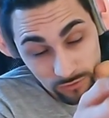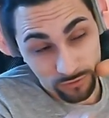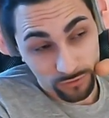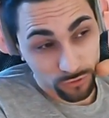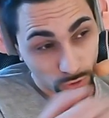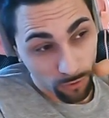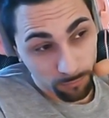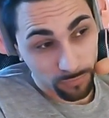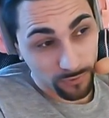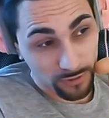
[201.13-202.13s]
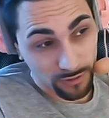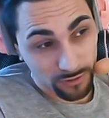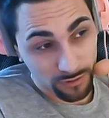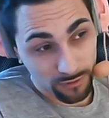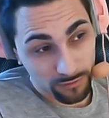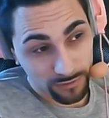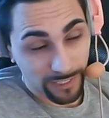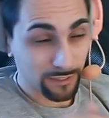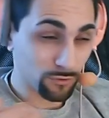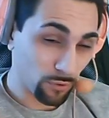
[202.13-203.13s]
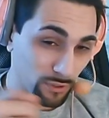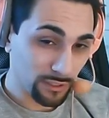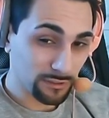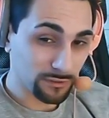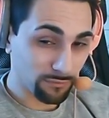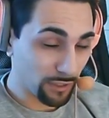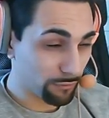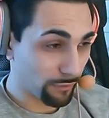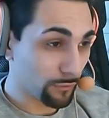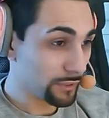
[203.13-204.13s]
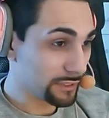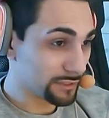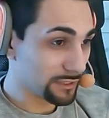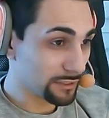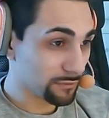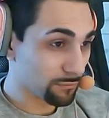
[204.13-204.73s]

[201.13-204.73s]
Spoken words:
Stomp, tech roll in is very easy.